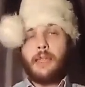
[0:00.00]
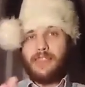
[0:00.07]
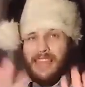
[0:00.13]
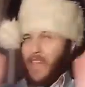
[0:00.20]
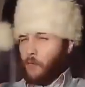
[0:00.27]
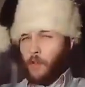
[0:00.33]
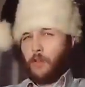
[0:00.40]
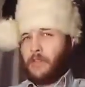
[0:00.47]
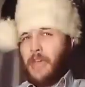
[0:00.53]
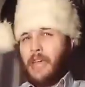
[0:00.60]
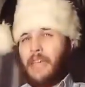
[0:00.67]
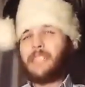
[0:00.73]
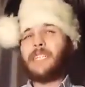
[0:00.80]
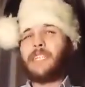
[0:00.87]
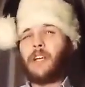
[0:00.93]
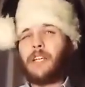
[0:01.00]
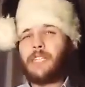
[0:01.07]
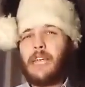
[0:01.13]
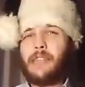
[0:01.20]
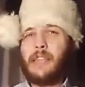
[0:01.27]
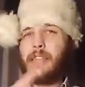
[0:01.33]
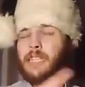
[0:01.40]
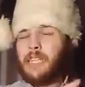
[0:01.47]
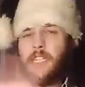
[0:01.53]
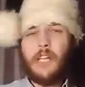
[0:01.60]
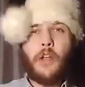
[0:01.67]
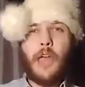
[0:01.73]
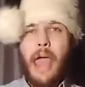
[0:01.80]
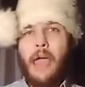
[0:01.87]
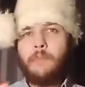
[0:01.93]
the evil thing is, he's going to say that this is
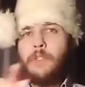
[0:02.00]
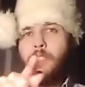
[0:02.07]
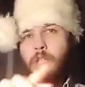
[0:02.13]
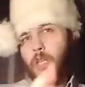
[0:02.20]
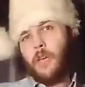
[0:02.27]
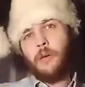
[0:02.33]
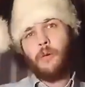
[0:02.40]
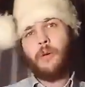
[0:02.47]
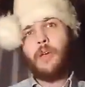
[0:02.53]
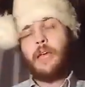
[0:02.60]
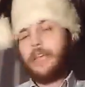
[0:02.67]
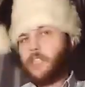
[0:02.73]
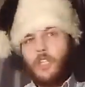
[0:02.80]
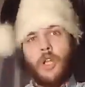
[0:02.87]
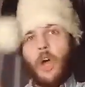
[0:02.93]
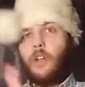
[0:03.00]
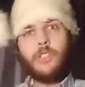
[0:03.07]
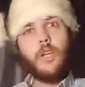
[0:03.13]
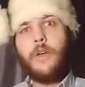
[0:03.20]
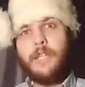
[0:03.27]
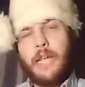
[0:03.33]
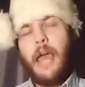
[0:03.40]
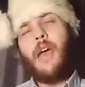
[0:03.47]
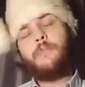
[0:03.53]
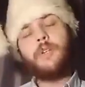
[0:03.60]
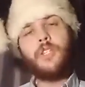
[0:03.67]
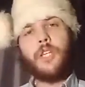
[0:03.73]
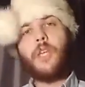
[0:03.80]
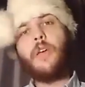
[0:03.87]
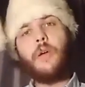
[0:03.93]
going to happen to you. It's not going to happen
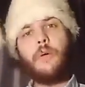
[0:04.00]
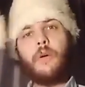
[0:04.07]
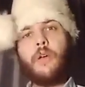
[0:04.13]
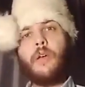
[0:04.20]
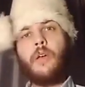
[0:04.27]
to you.